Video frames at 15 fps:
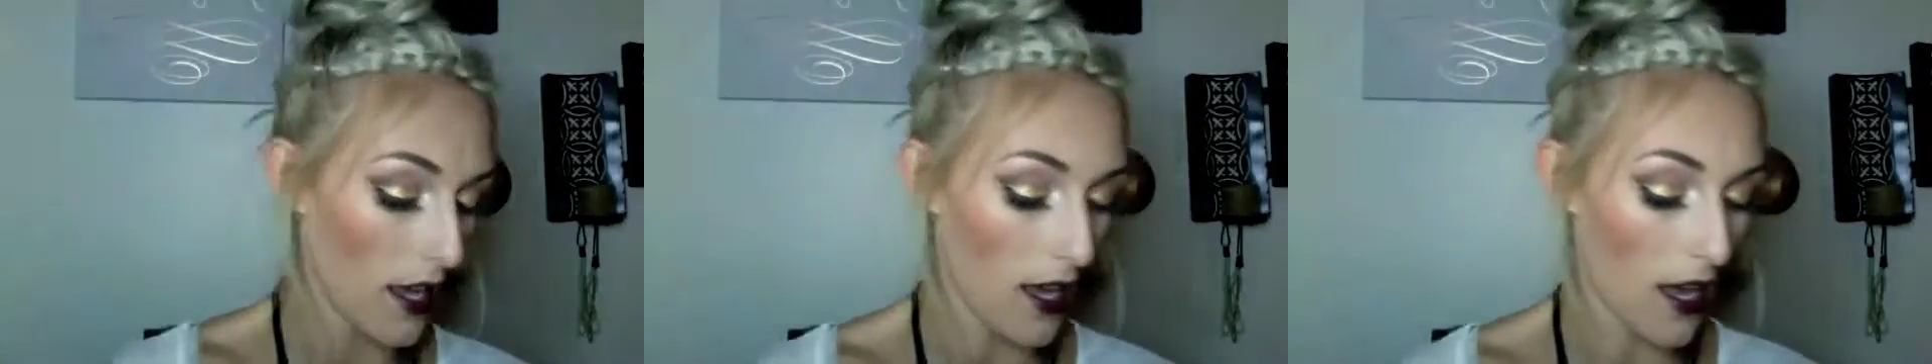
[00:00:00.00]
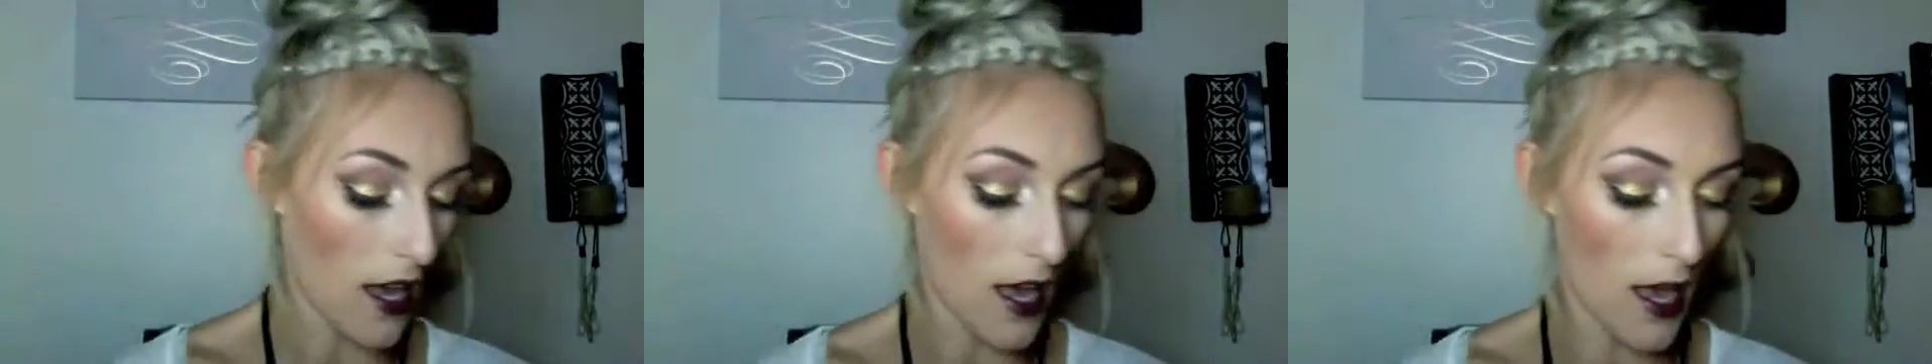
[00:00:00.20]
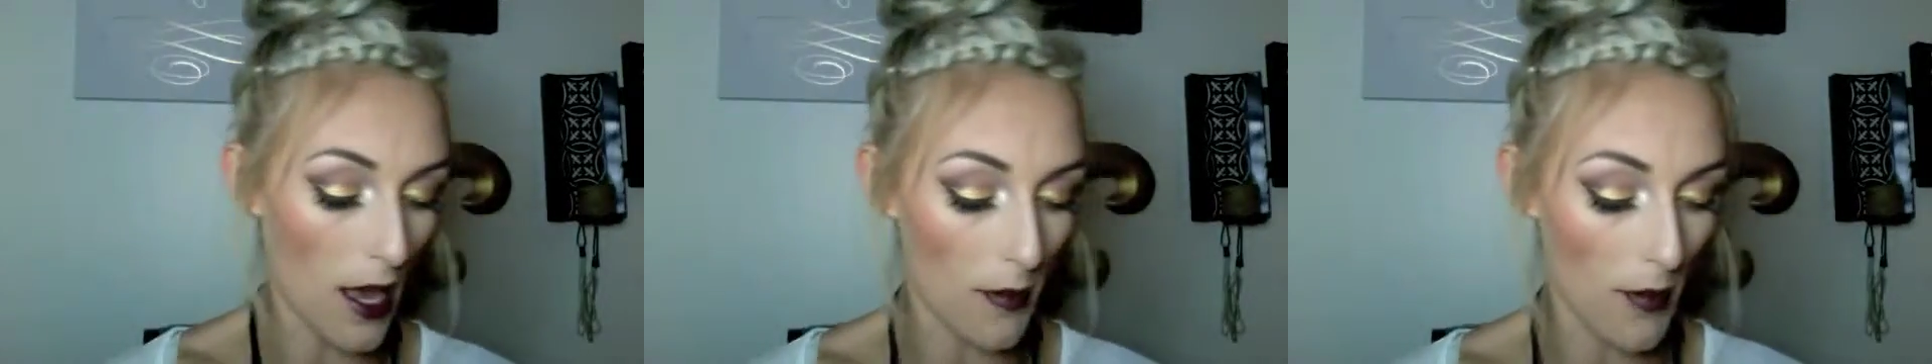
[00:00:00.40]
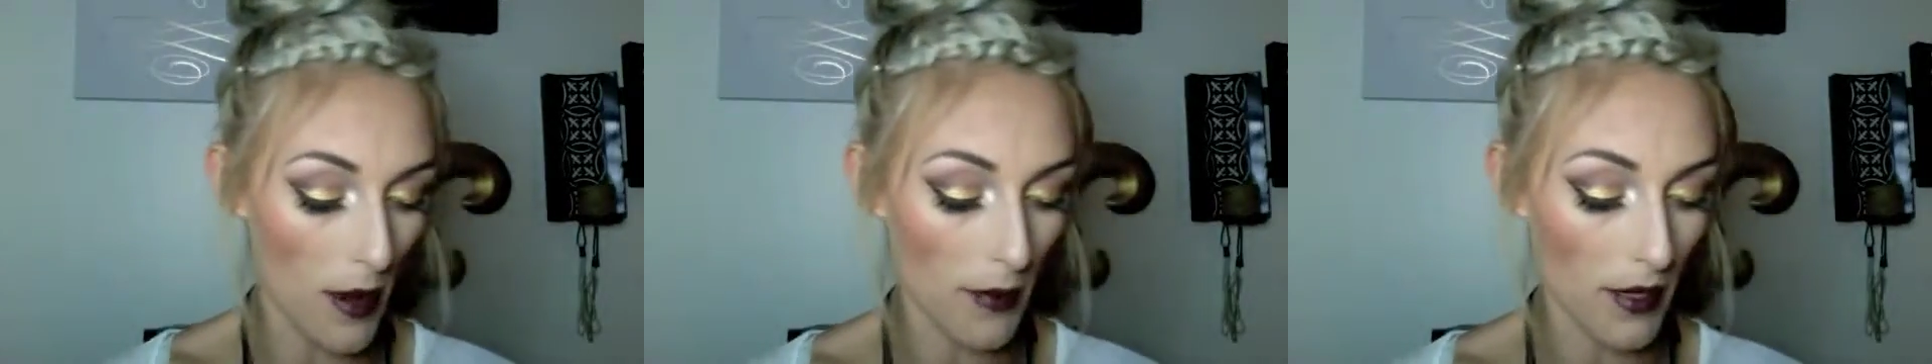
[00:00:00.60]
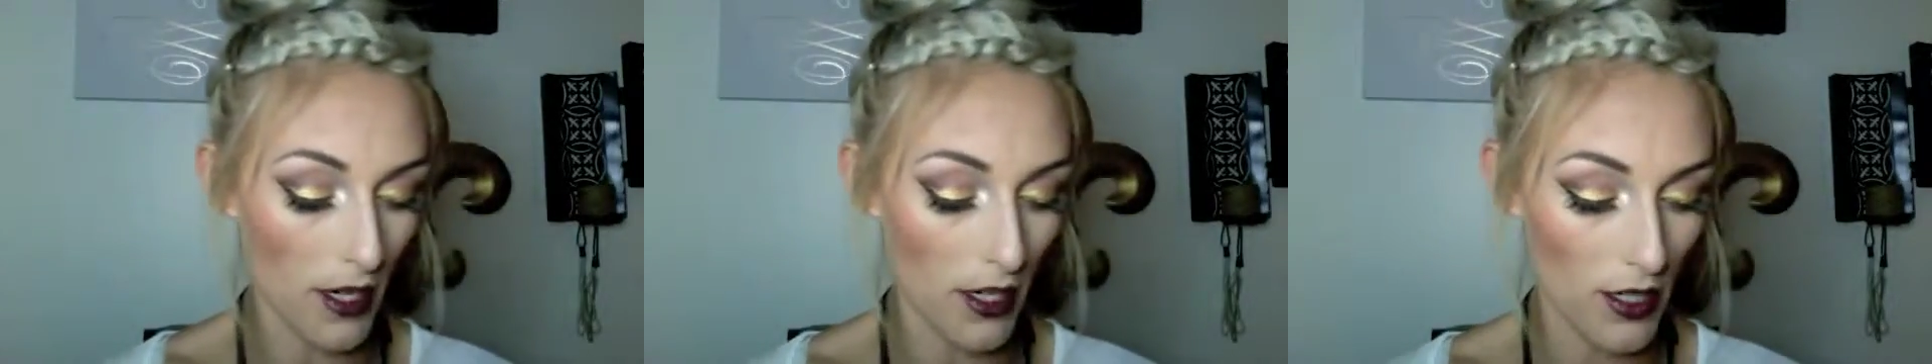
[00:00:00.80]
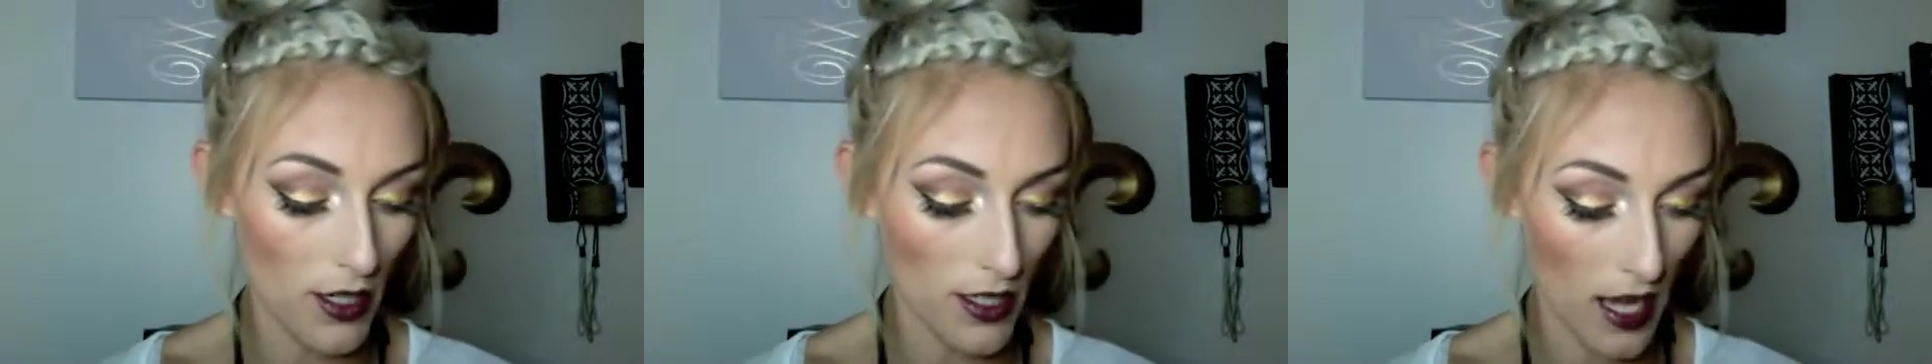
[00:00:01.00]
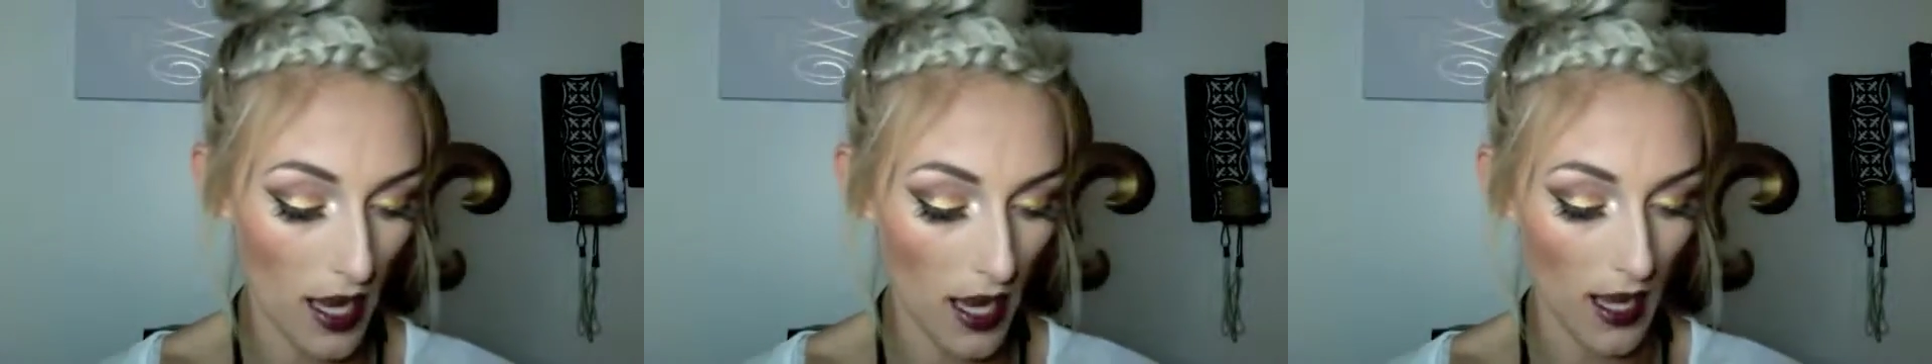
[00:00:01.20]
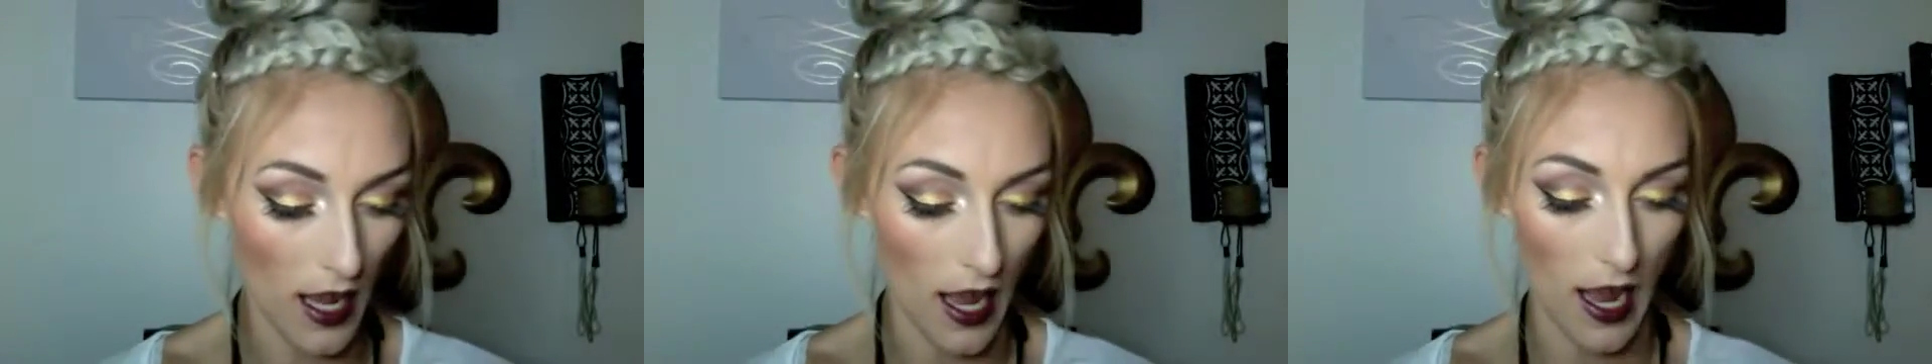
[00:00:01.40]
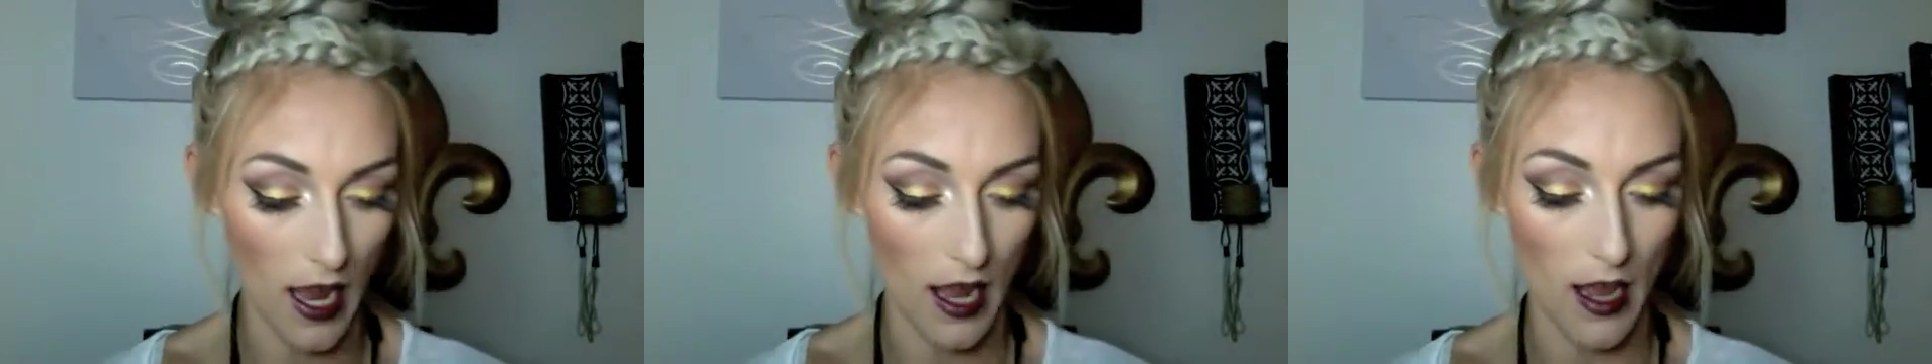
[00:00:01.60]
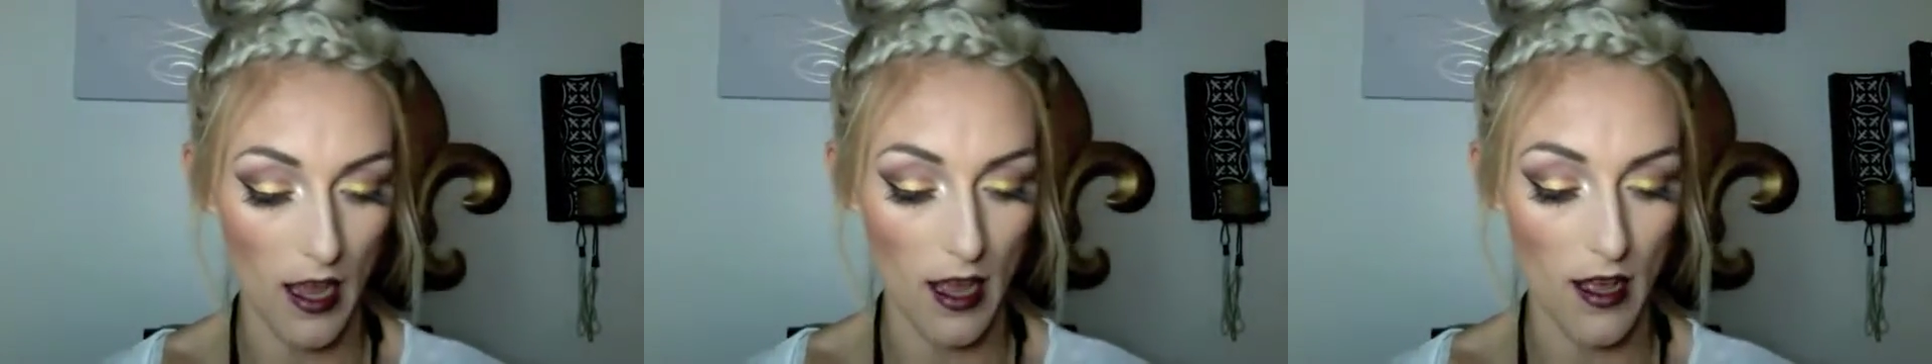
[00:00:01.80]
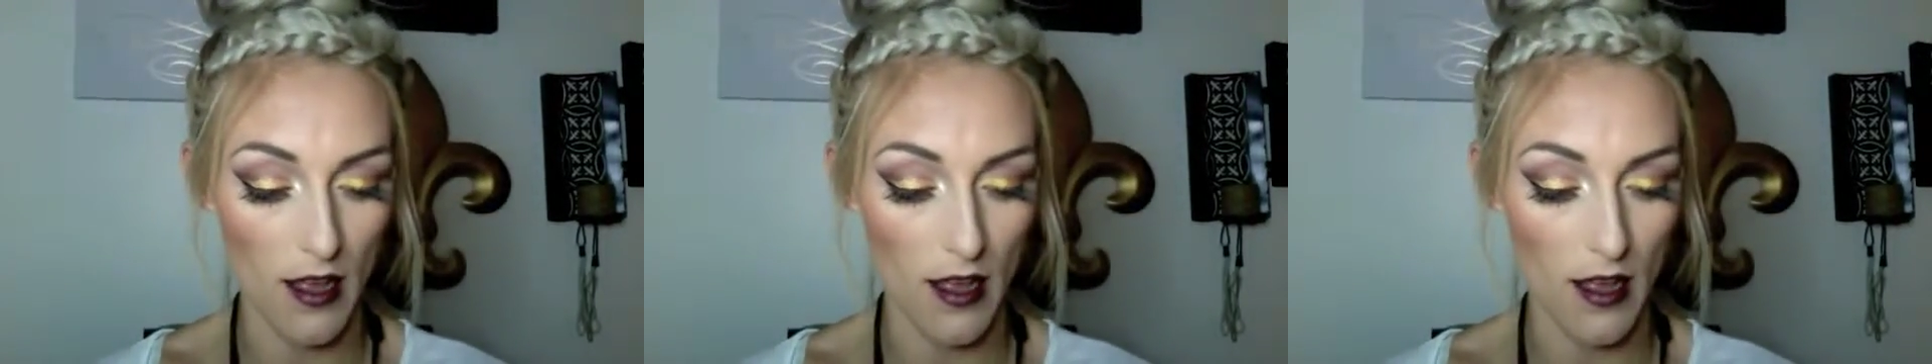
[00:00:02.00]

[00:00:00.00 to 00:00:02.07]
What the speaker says: I'm going to just take a